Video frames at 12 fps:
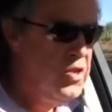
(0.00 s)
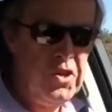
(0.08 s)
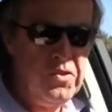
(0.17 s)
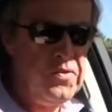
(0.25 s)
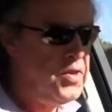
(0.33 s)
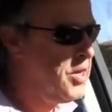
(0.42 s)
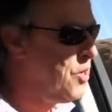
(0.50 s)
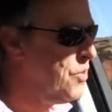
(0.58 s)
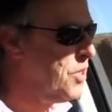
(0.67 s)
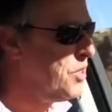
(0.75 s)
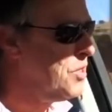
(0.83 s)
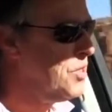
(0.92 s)
The other thing
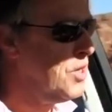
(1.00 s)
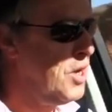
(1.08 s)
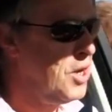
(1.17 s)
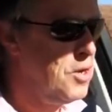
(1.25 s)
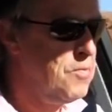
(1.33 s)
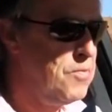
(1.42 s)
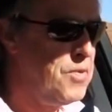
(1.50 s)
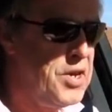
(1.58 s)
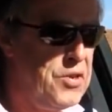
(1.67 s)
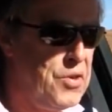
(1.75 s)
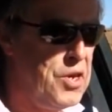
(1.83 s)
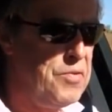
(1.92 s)
on this um,
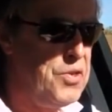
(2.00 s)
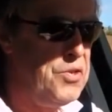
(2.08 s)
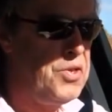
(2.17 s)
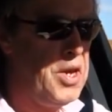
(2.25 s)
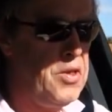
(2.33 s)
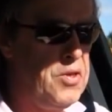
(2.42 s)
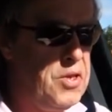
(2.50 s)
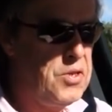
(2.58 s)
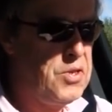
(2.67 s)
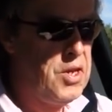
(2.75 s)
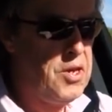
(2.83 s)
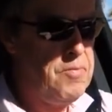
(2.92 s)
Range Rover, you get
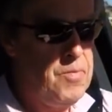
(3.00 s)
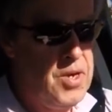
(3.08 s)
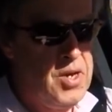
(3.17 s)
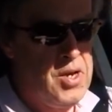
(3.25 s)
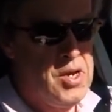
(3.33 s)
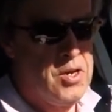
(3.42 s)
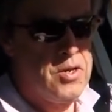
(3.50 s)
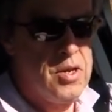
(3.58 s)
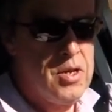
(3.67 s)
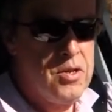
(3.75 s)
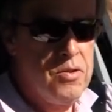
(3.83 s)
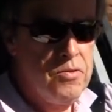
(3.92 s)
this um,
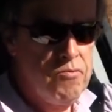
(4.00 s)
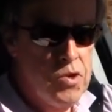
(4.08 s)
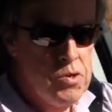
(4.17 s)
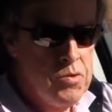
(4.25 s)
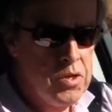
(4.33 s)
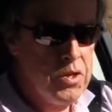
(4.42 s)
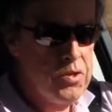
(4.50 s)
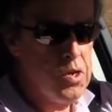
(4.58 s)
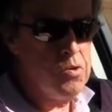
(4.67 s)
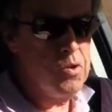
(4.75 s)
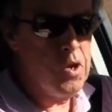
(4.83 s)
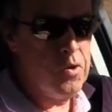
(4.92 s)
roll
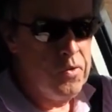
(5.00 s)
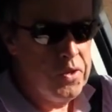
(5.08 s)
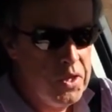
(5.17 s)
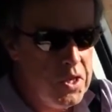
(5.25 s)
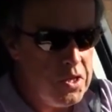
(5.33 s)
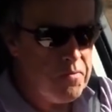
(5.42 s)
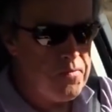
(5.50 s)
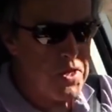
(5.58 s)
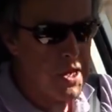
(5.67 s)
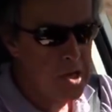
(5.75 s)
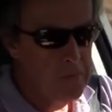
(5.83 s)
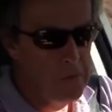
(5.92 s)
control on the
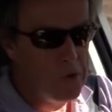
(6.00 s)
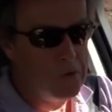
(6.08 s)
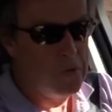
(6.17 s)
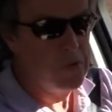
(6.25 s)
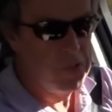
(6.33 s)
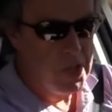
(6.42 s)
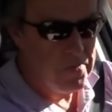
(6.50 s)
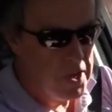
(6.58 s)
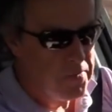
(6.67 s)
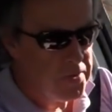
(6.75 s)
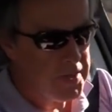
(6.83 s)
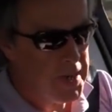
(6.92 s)
V8 models, and they've
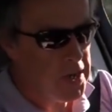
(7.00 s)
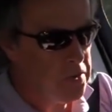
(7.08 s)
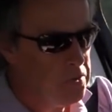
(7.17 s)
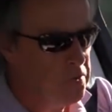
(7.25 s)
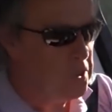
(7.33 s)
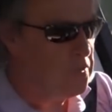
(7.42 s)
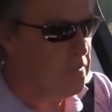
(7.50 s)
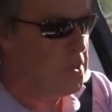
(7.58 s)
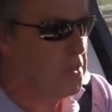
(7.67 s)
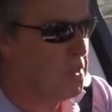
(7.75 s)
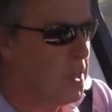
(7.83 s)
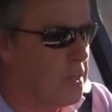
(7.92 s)
left it out on this
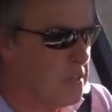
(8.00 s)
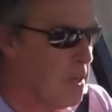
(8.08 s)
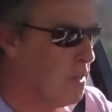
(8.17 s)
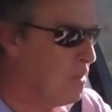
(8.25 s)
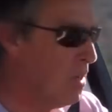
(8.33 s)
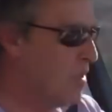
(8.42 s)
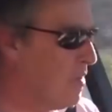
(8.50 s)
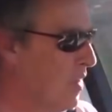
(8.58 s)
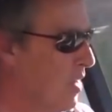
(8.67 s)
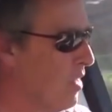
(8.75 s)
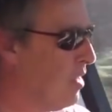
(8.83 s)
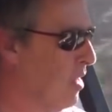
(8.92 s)
V6. That's the other
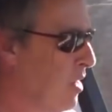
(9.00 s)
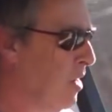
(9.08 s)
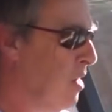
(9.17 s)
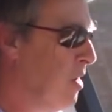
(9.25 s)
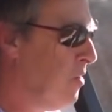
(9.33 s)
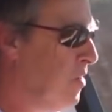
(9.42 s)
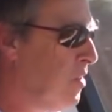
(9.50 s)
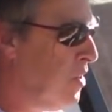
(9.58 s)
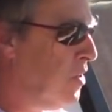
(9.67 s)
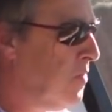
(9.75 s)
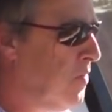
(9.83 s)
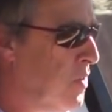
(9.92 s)
thing that
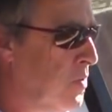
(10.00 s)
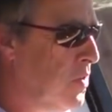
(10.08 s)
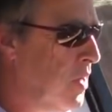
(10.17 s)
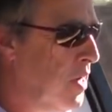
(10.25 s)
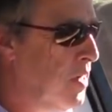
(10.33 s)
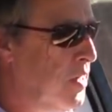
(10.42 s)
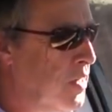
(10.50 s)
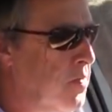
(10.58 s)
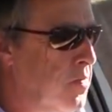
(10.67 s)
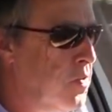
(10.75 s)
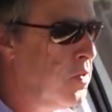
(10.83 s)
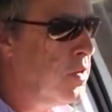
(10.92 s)
does feel slightly
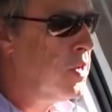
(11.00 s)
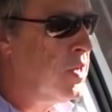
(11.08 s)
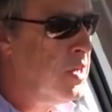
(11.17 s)
different.